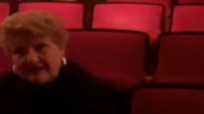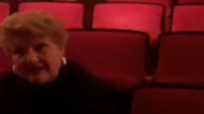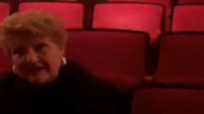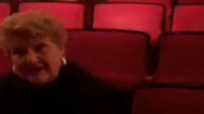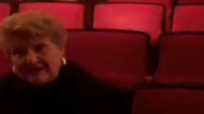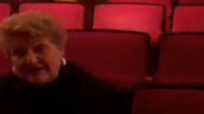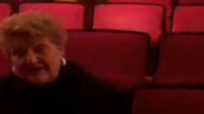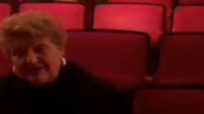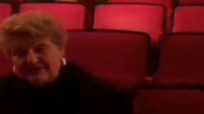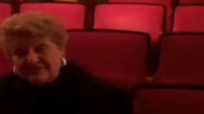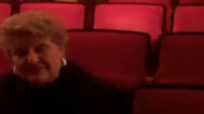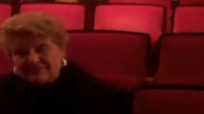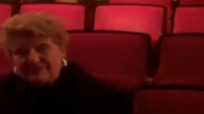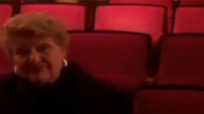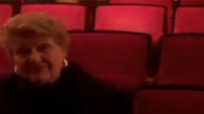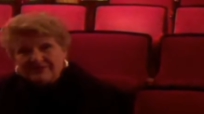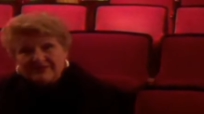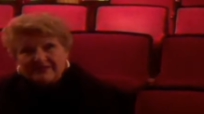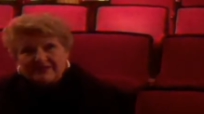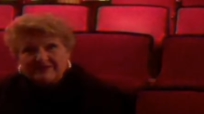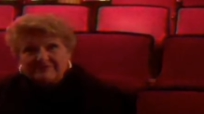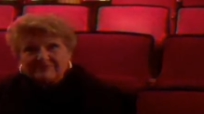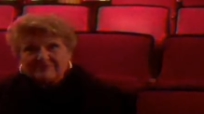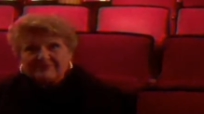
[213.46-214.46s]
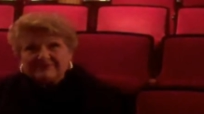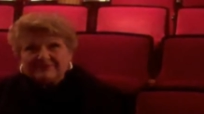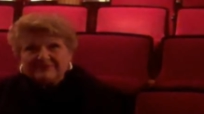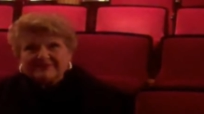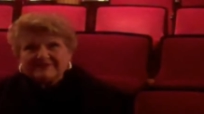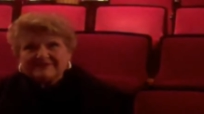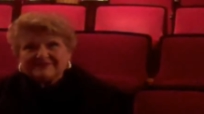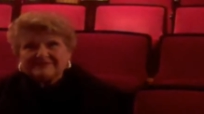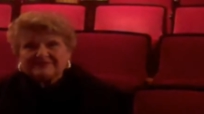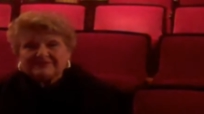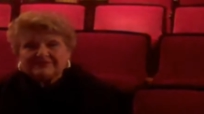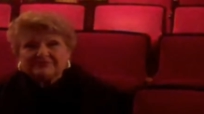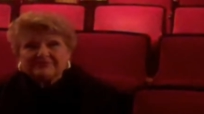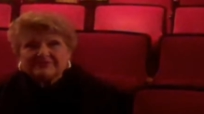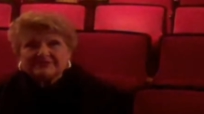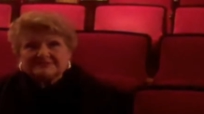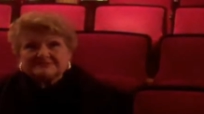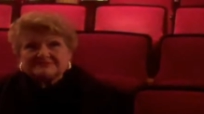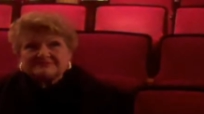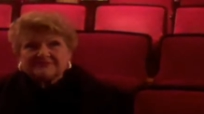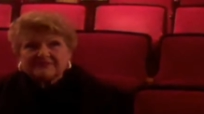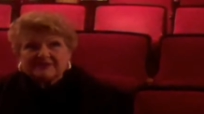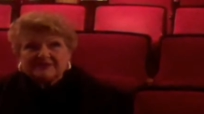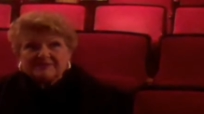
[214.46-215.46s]
show. Oh well, I'm, you know
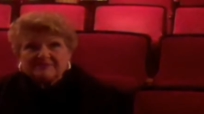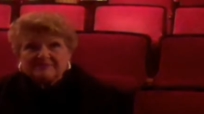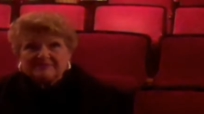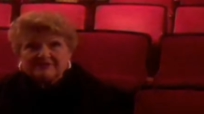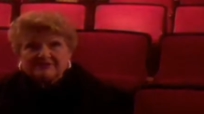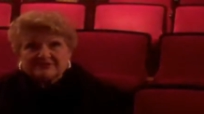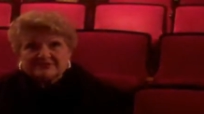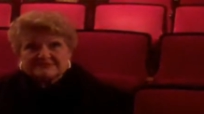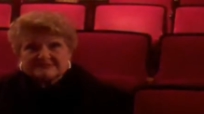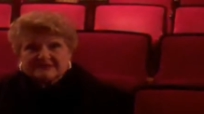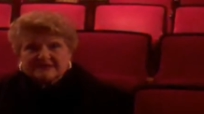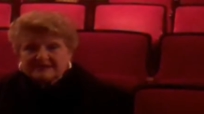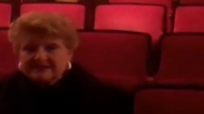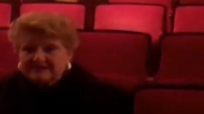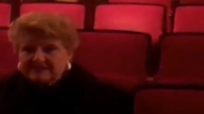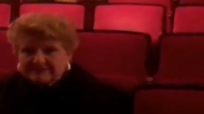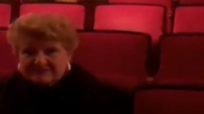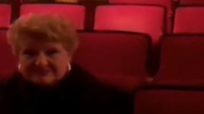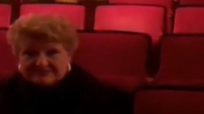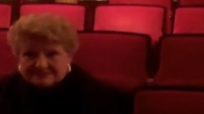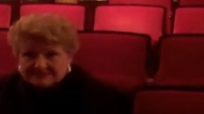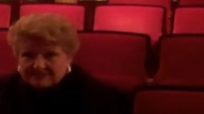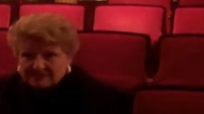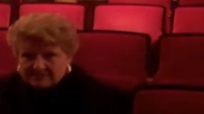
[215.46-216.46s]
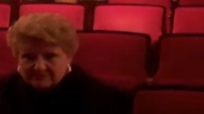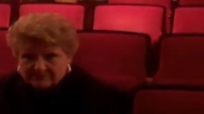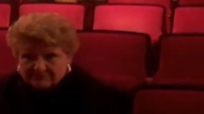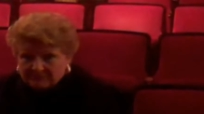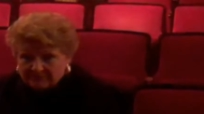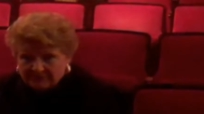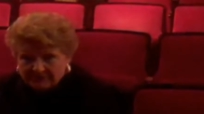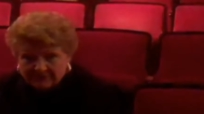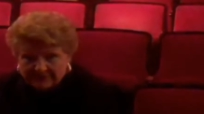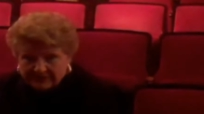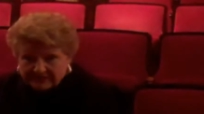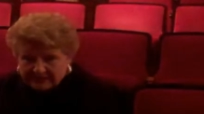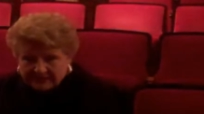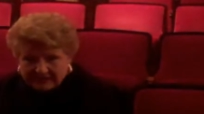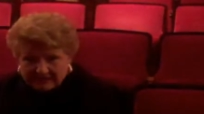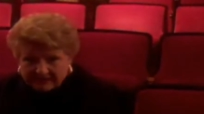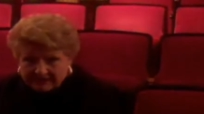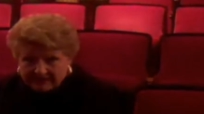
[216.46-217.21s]
that's funny because I never stopped working.